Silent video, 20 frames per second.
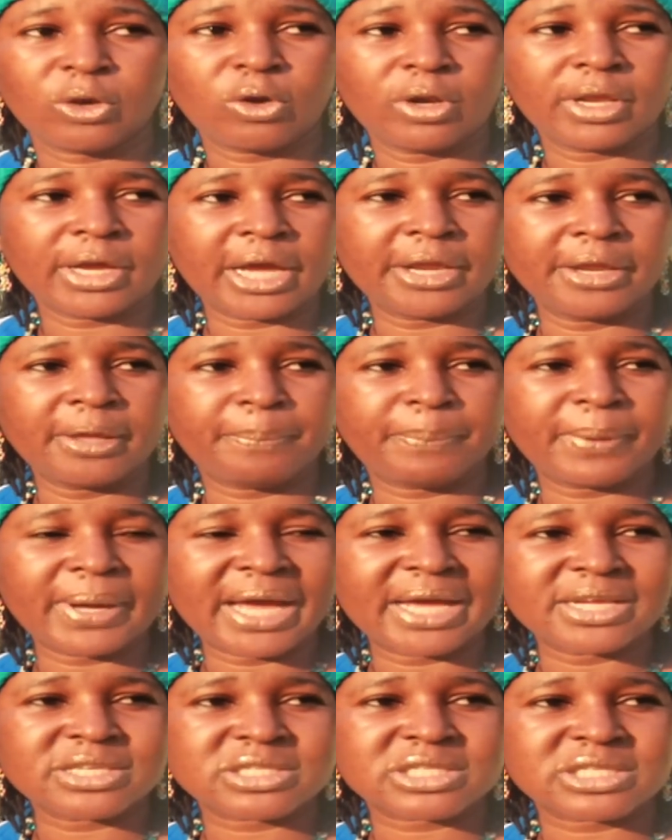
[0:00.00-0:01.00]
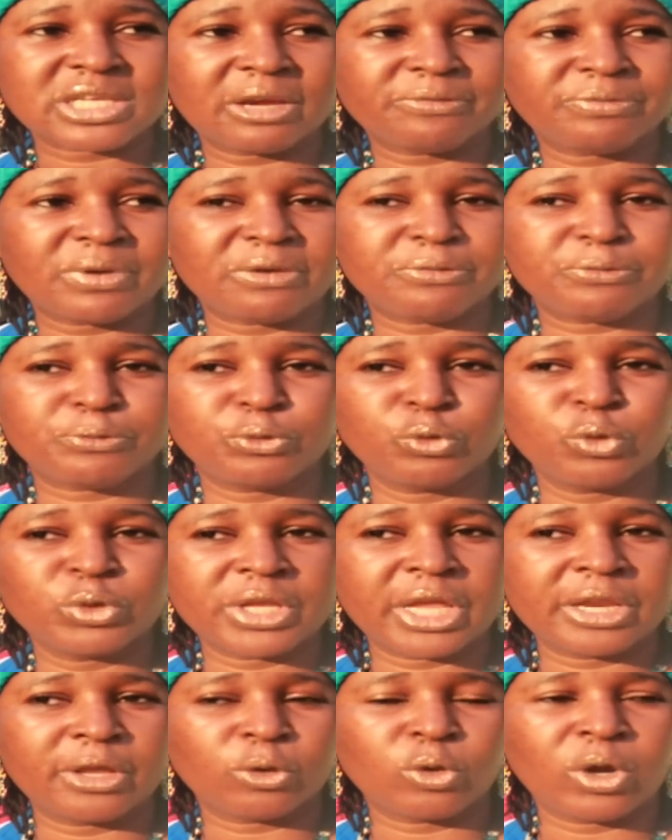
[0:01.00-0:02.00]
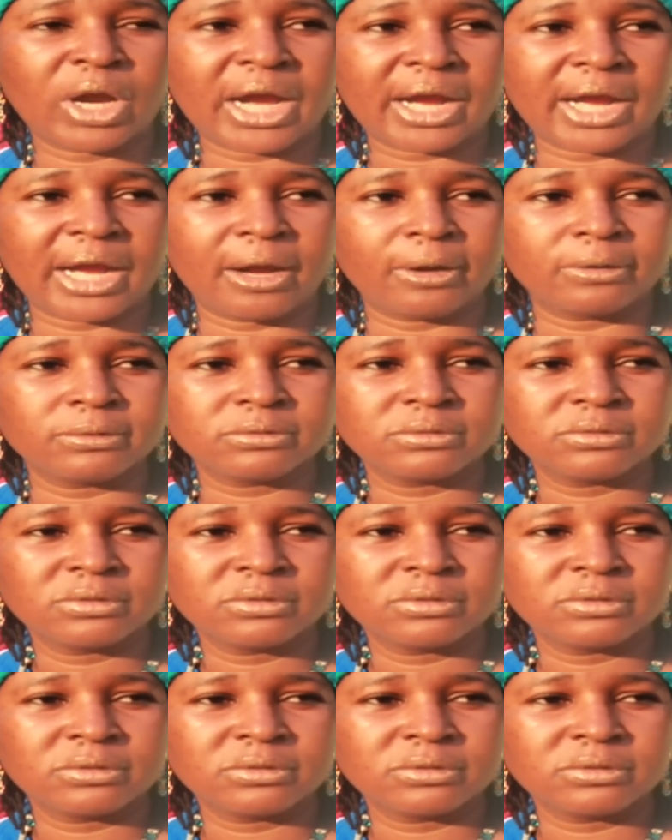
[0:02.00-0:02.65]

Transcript: Whatever they pass, about you that they go around.